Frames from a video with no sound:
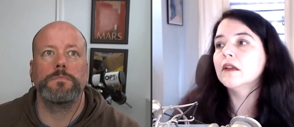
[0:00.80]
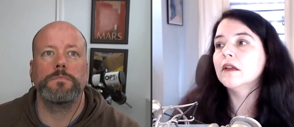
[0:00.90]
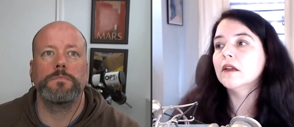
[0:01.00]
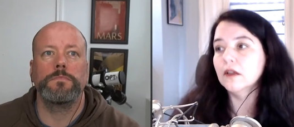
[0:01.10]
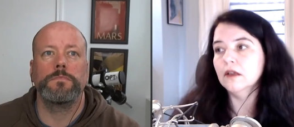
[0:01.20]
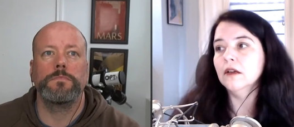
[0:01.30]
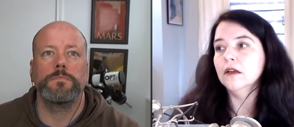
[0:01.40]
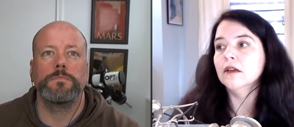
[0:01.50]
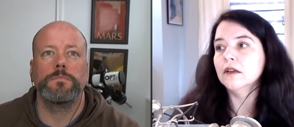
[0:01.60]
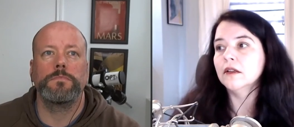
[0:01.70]

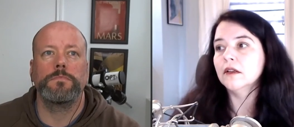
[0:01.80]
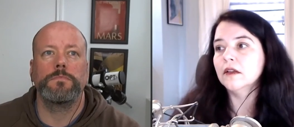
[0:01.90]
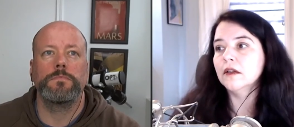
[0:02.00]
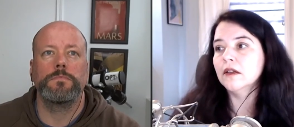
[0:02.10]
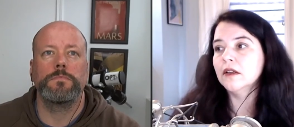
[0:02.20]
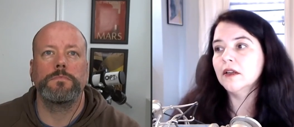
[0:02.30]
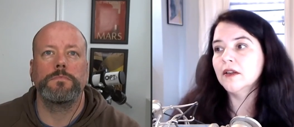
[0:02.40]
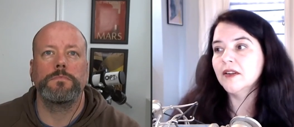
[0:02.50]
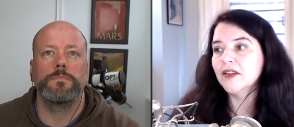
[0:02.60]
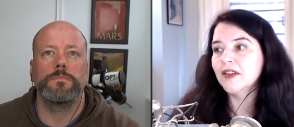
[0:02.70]

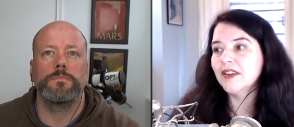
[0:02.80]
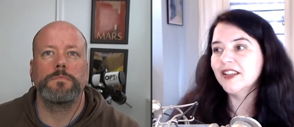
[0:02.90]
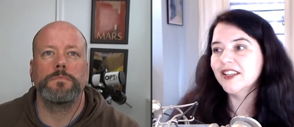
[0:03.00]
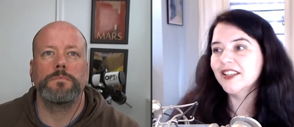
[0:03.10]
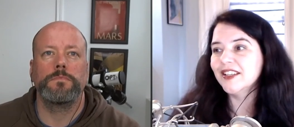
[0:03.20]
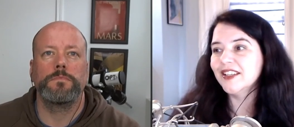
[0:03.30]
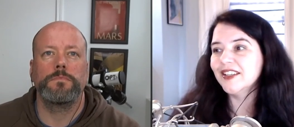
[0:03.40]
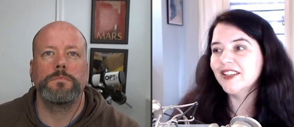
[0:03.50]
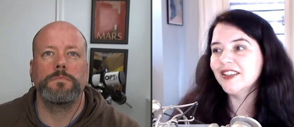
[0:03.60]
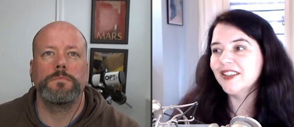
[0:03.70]

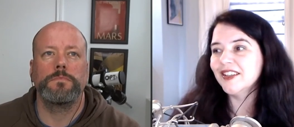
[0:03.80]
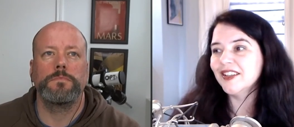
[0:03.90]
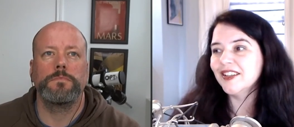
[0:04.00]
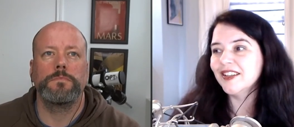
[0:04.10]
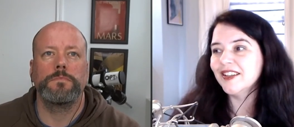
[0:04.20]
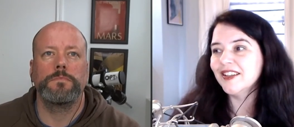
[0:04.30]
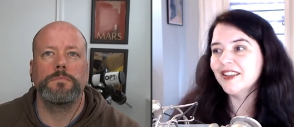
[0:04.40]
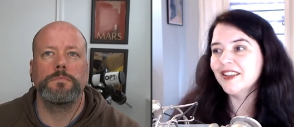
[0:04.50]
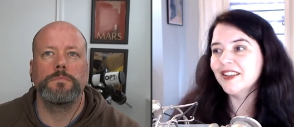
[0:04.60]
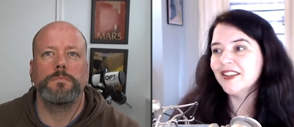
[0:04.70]

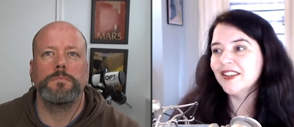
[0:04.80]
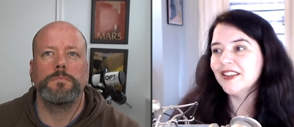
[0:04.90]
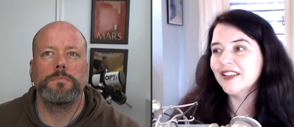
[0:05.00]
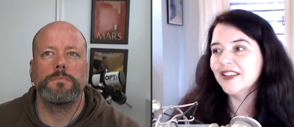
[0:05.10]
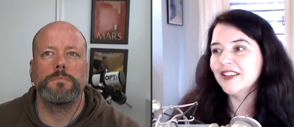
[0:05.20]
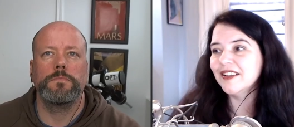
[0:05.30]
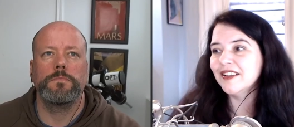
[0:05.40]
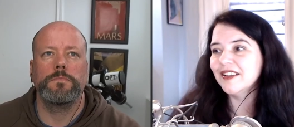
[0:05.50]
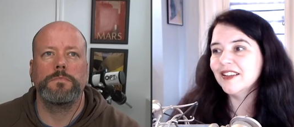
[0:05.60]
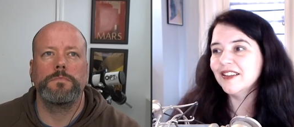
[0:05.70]
Nobody speaks.